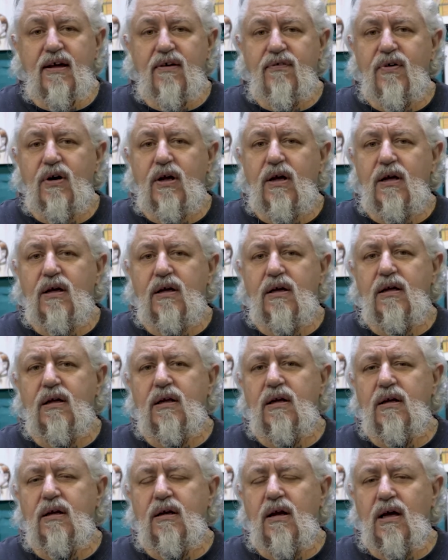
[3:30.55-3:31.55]
Africa
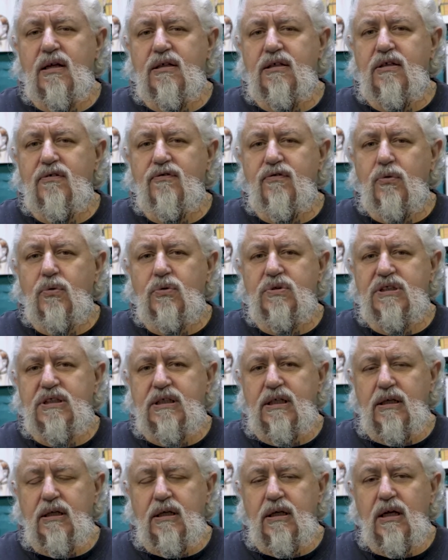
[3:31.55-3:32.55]
in 1914.